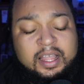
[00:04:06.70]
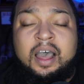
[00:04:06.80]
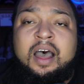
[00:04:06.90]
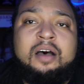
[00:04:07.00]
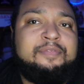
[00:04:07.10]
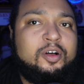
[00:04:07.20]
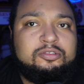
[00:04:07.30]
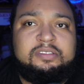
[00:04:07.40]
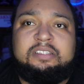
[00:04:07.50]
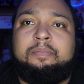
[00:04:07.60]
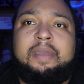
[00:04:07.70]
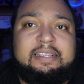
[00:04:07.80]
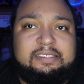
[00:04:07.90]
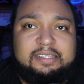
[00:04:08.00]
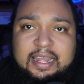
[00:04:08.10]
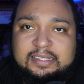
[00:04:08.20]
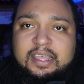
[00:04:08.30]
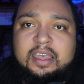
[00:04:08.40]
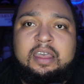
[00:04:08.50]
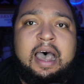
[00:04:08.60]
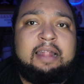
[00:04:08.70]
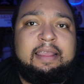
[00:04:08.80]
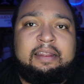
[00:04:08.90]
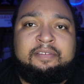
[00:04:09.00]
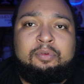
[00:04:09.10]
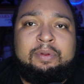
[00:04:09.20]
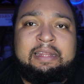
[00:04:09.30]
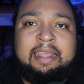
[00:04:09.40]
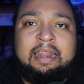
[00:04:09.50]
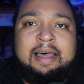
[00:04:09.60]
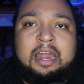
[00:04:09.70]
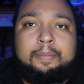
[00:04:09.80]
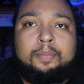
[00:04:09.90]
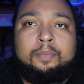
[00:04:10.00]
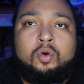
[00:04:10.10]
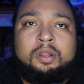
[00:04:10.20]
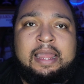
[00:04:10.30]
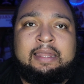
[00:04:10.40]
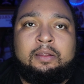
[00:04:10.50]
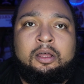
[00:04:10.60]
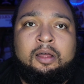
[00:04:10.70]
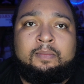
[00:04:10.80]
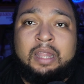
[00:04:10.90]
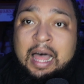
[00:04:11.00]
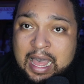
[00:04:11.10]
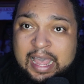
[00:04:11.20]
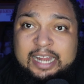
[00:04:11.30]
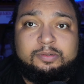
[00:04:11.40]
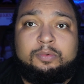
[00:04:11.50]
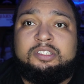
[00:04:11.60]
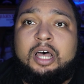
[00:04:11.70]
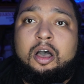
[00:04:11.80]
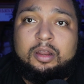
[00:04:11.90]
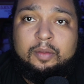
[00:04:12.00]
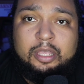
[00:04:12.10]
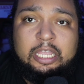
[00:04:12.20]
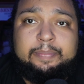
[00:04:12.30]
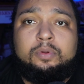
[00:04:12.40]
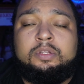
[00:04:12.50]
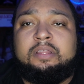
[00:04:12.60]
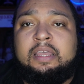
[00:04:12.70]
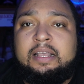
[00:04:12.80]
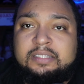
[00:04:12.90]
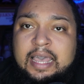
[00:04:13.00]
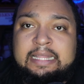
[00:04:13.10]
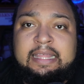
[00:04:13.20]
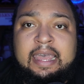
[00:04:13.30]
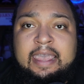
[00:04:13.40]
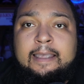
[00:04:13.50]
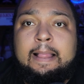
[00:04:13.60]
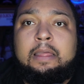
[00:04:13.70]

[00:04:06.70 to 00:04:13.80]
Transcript: convos need to make sense. I think we need to get a lot of more like lines when we're talking to people and things like that.